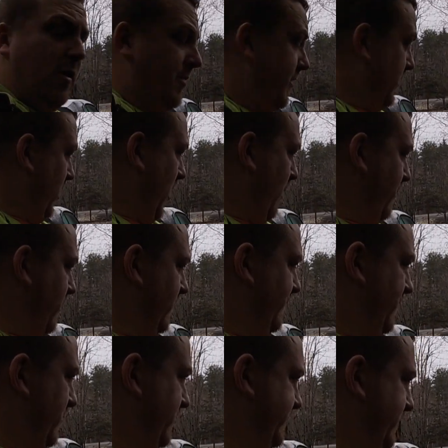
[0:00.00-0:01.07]
The carbon
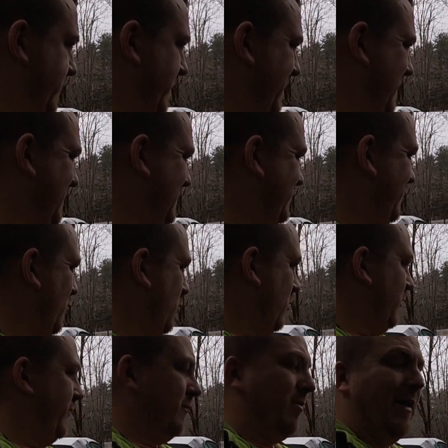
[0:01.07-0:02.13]
diffuser is
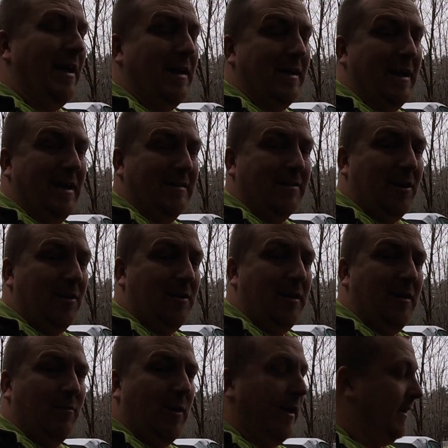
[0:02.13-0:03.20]
for the black
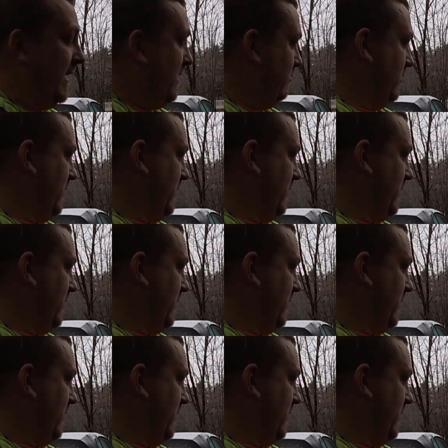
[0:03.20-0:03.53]
SRT right now,